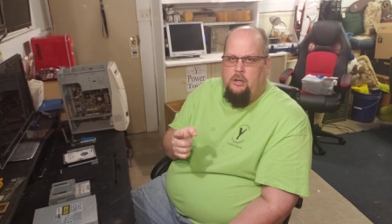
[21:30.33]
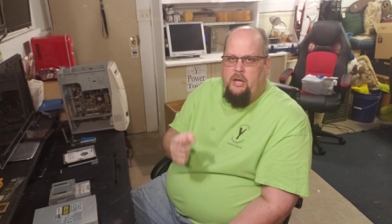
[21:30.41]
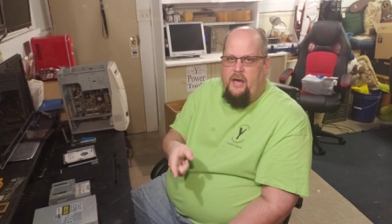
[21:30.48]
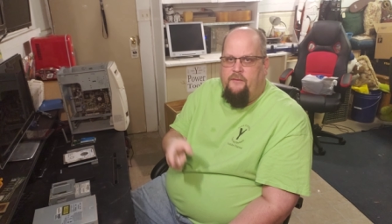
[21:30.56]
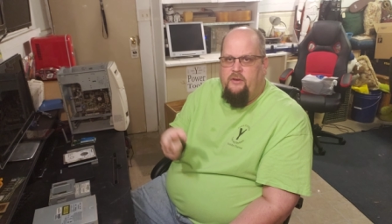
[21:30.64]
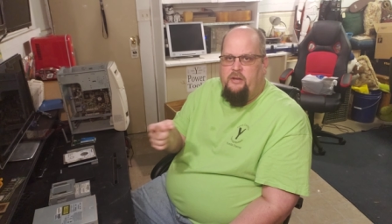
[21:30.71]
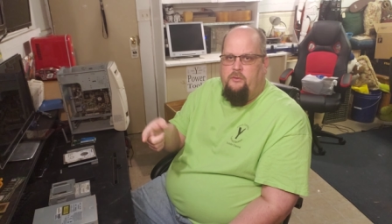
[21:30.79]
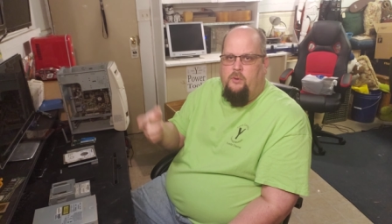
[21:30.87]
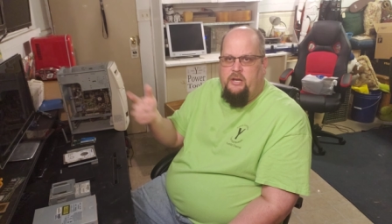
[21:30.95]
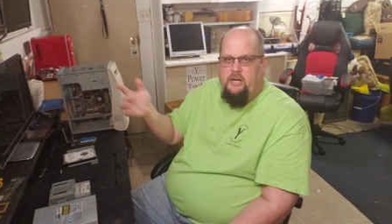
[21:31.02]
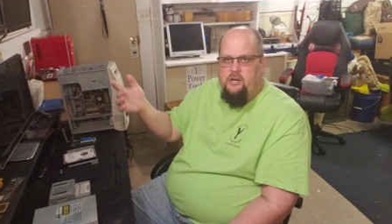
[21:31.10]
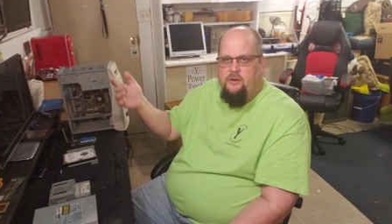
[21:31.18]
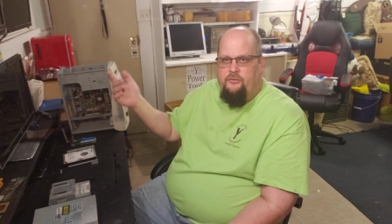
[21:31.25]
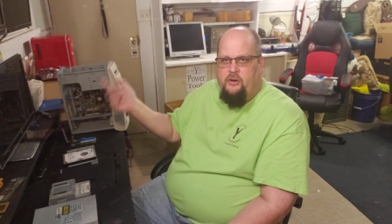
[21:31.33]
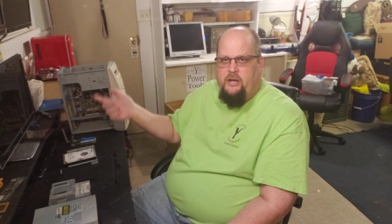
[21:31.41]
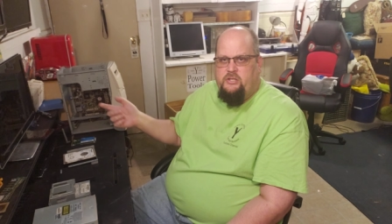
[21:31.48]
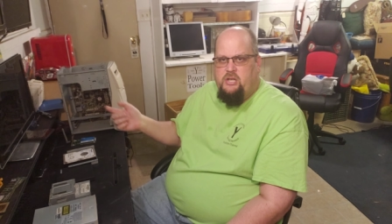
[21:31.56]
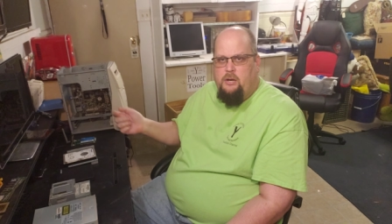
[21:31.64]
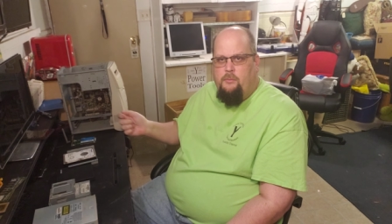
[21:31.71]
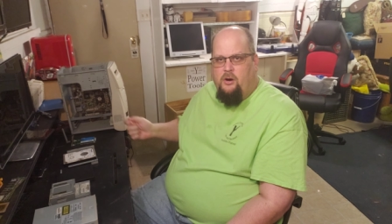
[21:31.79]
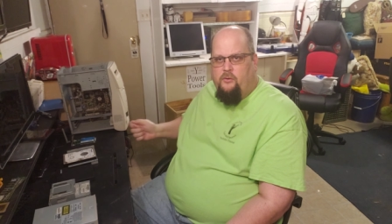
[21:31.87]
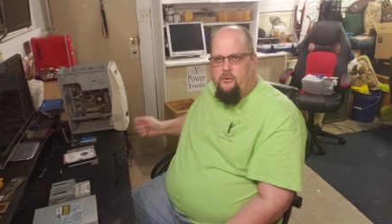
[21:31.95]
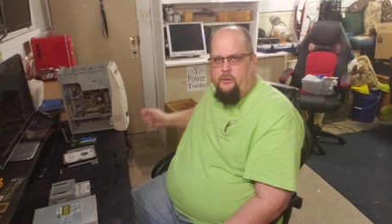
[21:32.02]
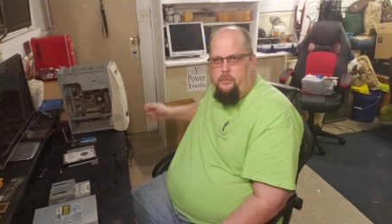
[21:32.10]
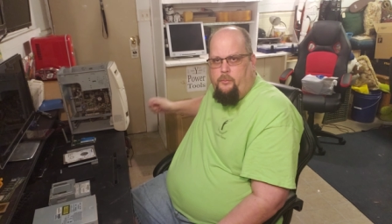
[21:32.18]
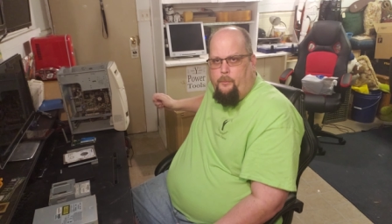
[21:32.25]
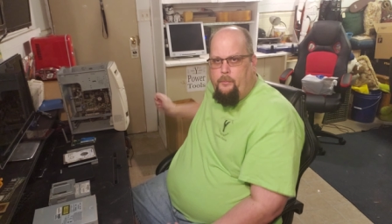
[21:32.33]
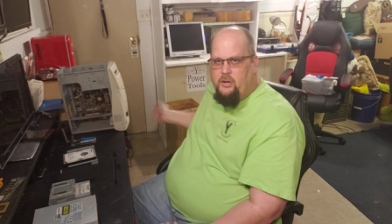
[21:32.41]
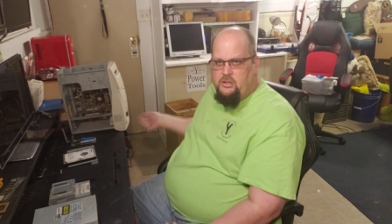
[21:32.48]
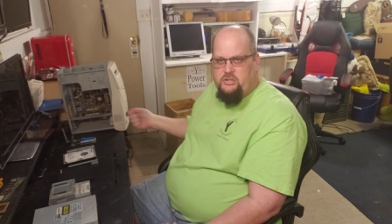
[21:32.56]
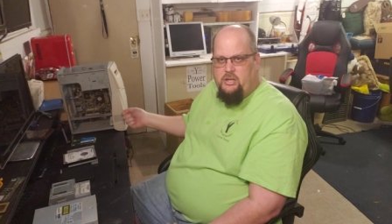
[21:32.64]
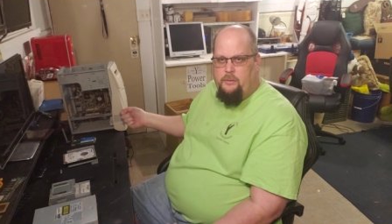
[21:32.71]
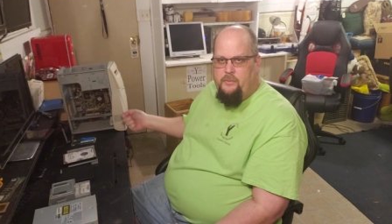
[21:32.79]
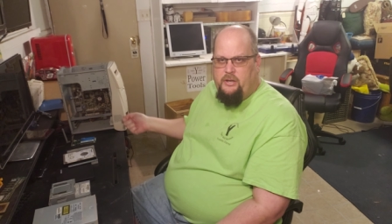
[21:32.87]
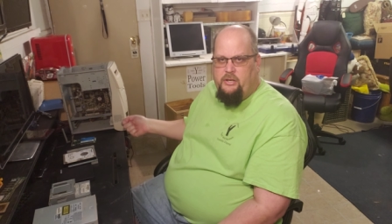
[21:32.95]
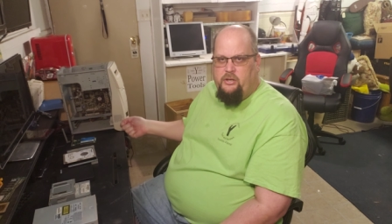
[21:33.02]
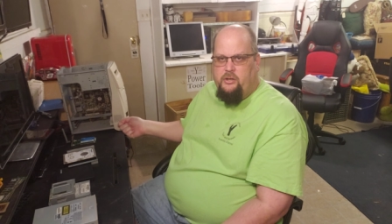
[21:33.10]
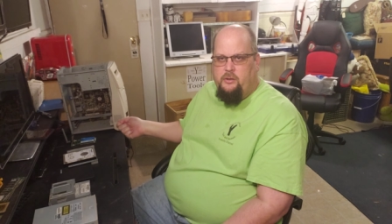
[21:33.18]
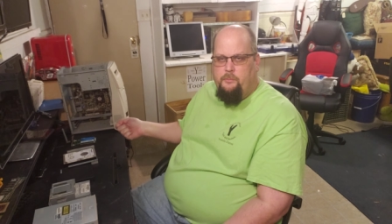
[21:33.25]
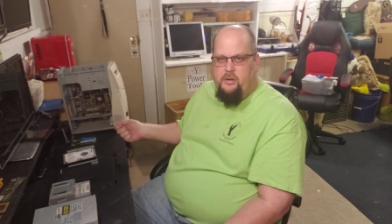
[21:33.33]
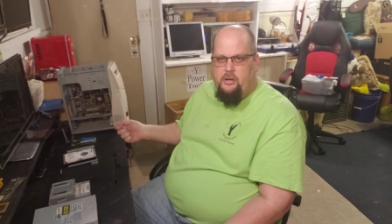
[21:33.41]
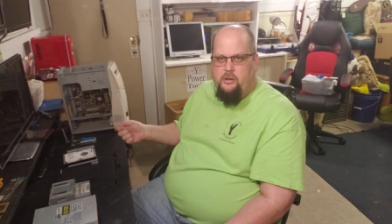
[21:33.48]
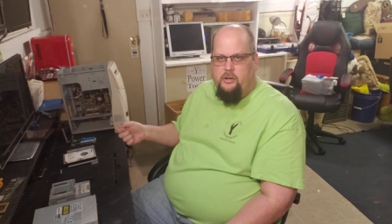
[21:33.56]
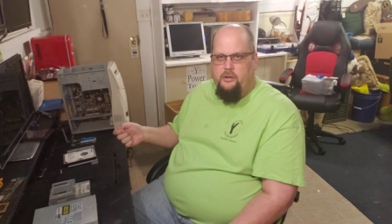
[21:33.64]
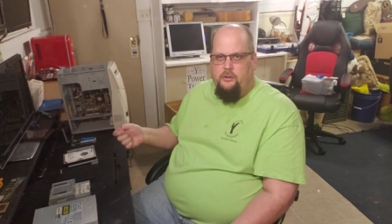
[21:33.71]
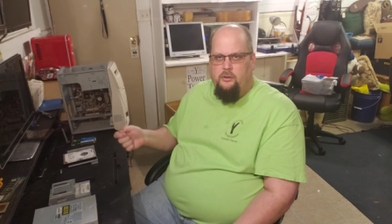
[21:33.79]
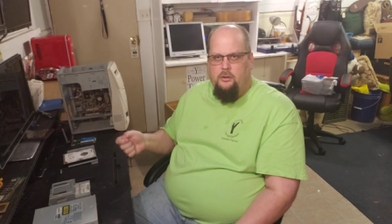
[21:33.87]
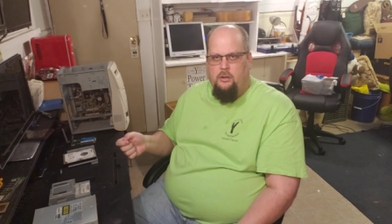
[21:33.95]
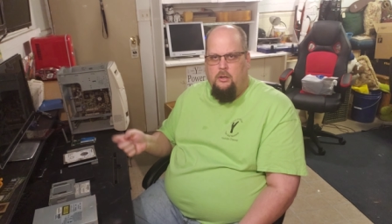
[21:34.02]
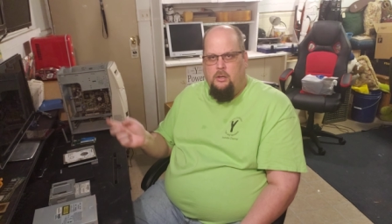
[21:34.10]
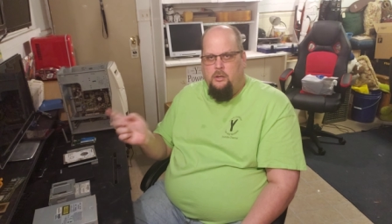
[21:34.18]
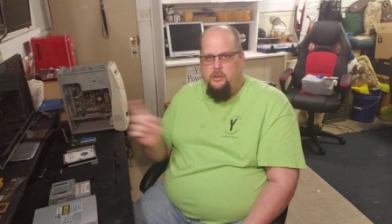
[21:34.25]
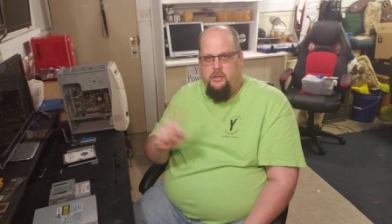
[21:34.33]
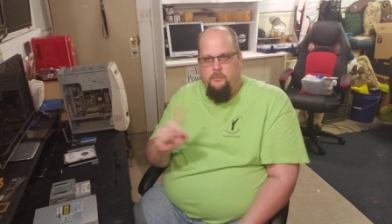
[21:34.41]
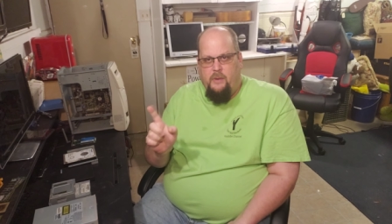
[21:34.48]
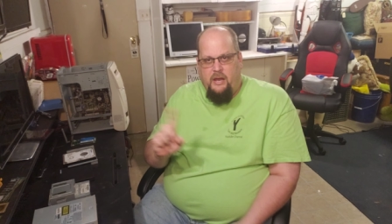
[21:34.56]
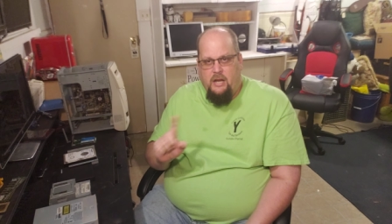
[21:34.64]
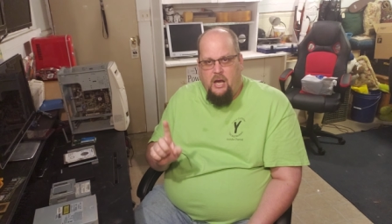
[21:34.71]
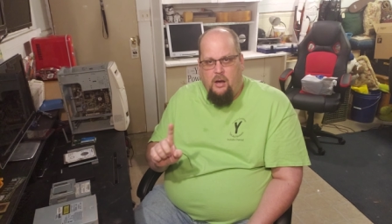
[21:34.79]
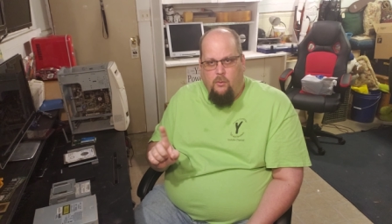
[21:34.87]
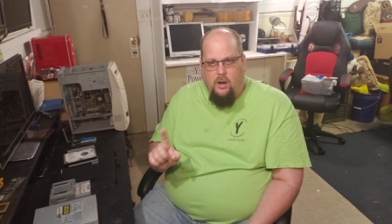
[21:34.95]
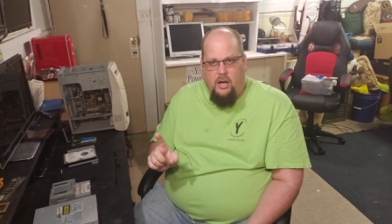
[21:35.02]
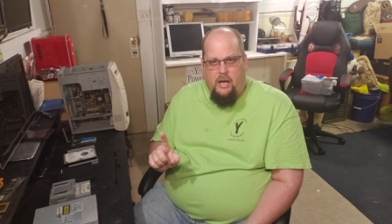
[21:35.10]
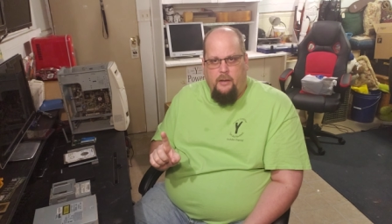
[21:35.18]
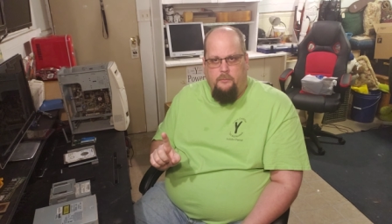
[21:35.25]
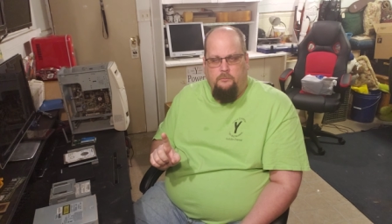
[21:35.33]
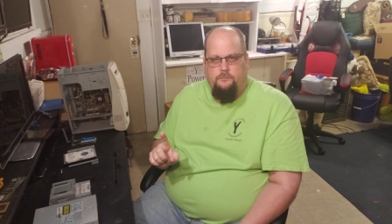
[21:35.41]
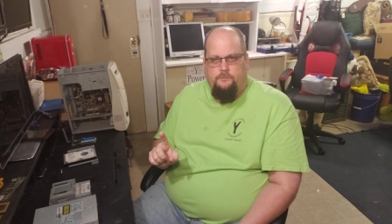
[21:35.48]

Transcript: Having one of your friends come over, put something in your computer you may not want.